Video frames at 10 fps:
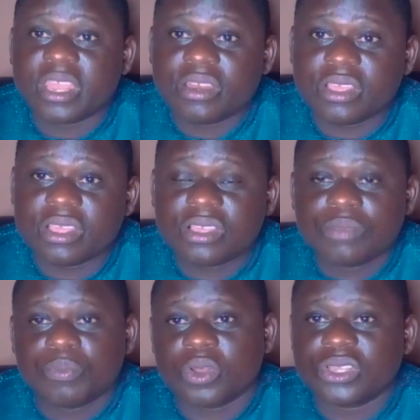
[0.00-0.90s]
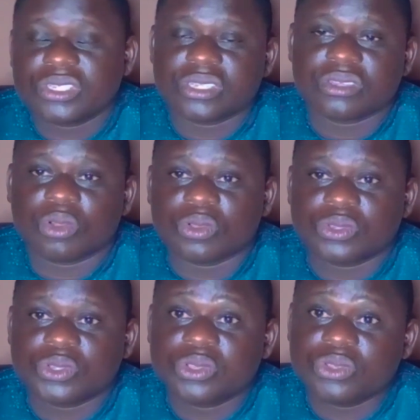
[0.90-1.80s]
any policy or
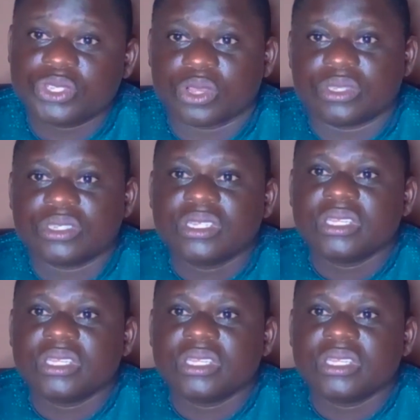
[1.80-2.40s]
solution